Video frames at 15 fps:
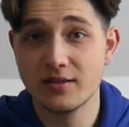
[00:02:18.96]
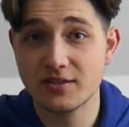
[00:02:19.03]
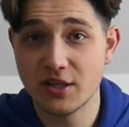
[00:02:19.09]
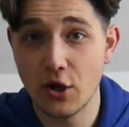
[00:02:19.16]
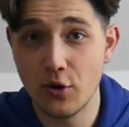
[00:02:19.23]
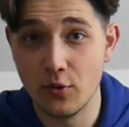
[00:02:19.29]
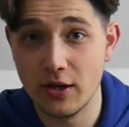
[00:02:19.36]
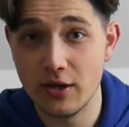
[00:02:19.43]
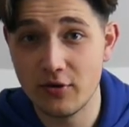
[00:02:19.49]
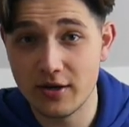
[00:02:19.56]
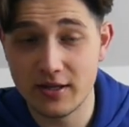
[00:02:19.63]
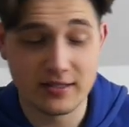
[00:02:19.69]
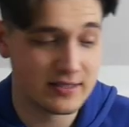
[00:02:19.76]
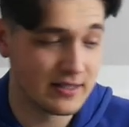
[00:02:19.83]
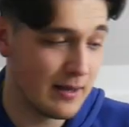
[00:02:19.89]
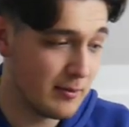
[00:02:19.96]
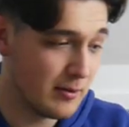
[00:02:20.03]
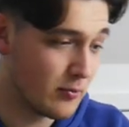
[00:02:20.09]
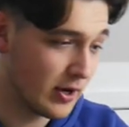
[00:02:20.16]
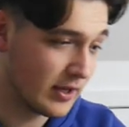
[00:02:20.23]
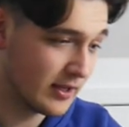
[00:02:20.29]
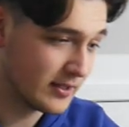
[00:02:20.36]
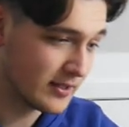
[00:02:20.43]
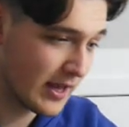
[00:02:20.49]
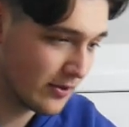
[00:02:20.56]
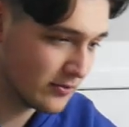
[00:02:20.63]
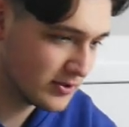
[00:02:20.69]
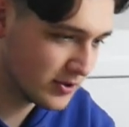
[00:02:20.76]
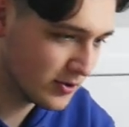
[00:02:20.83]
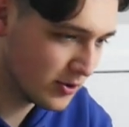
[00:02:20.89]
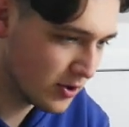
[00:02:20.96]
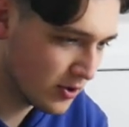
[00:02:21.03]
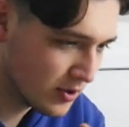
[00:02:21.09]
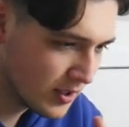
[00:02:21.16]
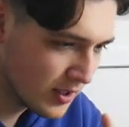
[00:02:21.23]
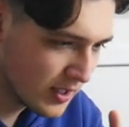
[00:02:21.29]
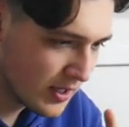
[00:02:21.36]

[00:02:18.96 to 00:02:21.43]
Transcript: So here it is. Let me break it down to you.